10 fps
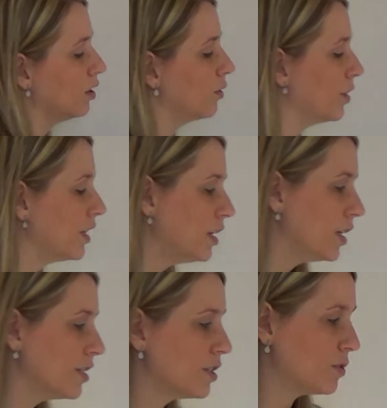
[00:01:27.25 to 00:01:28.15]
And what that
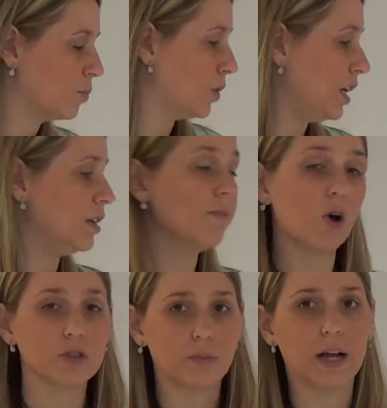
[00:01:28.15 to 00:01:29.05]
does is we need to
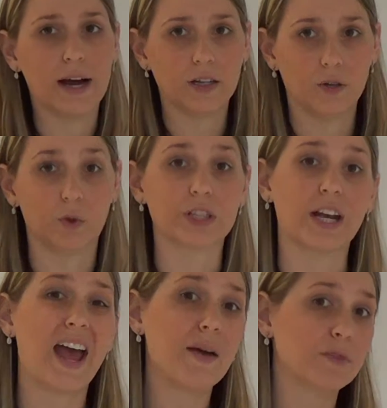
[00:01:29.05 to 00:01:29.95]
multiply. And what's
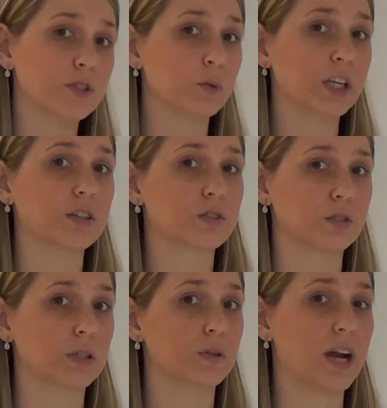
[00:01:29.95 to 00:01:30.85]
going to happen is we get the
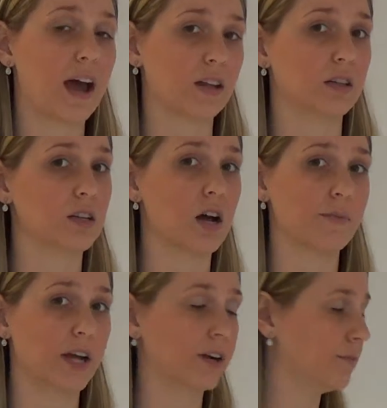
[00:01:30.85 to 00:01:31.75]
square root out of the
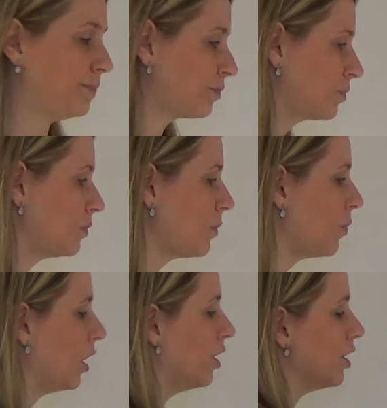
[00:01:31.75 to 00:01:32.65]
denominator.
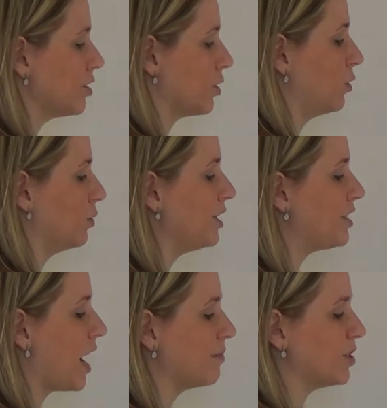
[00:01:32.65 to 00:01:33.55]
So 3
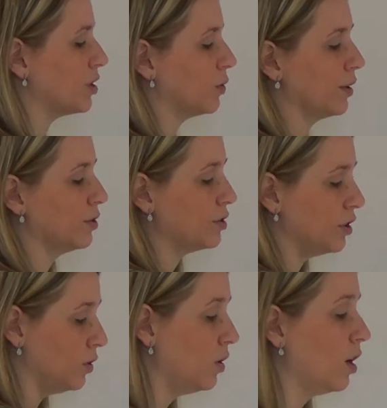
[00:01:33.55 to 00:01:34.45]
times the square root of
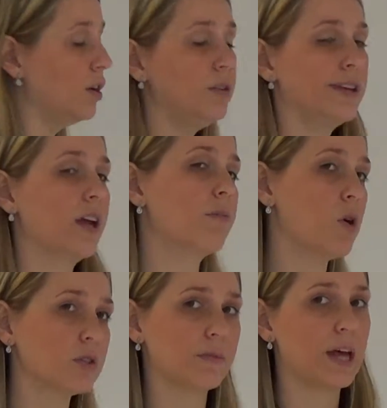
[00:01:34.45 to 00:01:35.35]
2. You can't
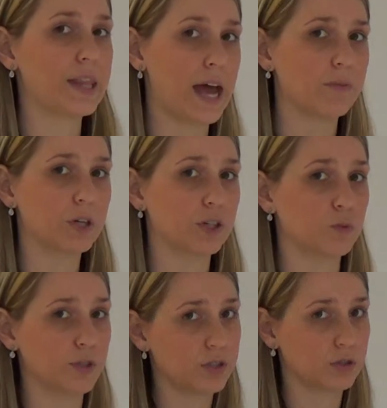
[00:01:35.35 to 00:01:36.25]
multiply that because
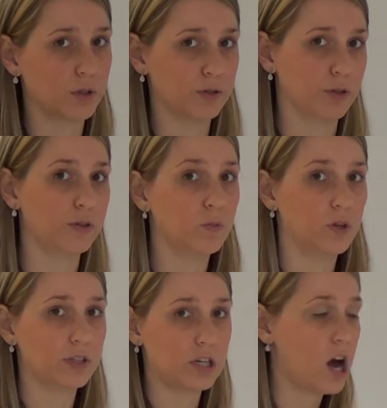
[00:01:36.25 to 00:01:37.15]
one's a square root and
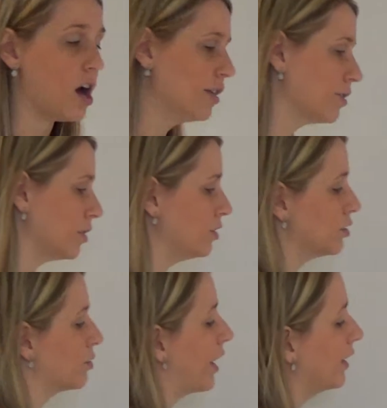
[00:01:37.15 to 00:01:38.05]
one's not. So you
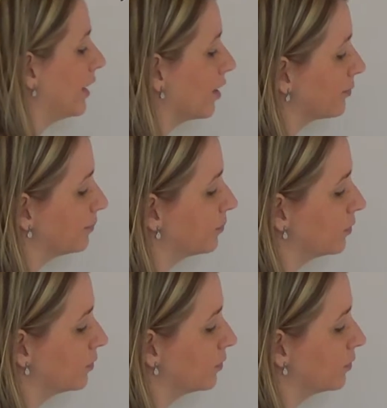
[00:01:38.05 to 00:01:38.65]
just write it down.